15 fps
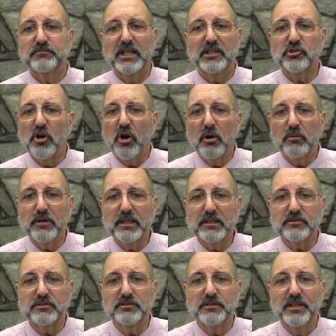It's all
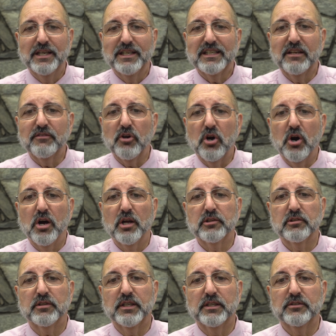right to give
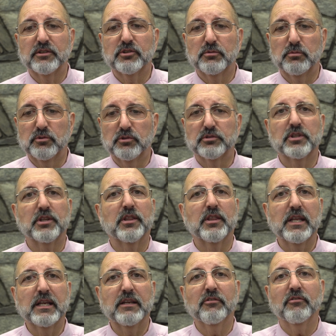honor in this world to
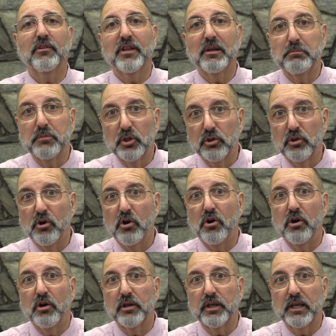things that
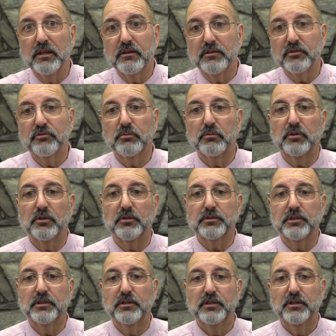belong in this world.